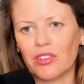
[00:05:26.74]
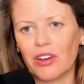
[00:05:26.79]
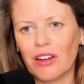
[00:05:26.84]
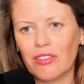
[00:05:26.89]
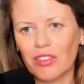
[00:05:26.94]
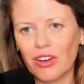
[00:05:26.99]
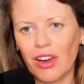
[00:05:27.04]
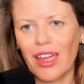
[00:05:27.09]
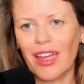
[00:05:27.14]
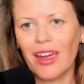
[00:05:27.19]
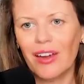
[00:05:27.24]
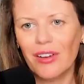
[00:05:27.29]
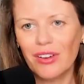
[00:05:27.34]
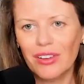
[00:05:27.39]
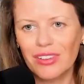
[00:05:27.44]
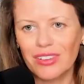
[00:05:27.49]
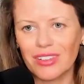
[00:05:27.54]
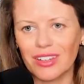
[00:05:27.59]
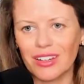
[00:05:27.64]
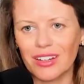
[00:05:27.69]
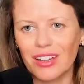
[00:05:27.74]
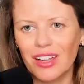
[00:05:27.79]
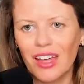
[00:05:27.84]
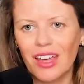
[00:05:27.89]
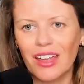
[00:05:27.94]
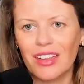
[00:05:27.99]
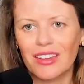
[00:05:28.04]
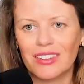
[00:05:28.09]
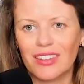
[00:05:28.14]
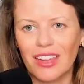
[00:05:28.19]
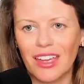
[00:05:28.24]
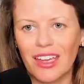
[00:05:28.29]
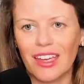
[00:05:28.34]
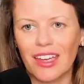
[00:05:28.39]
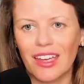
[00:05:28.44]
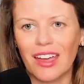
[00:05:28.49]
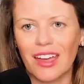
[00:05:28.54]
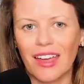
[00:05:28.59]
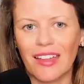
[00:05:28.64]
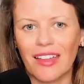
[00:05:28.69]
Trevor Harrison
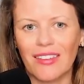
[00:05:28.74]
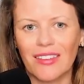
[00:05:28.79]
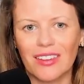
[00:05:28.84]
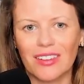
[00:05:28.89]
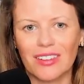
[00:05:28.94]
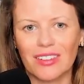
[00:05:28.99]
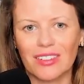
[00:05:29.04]
saying, and this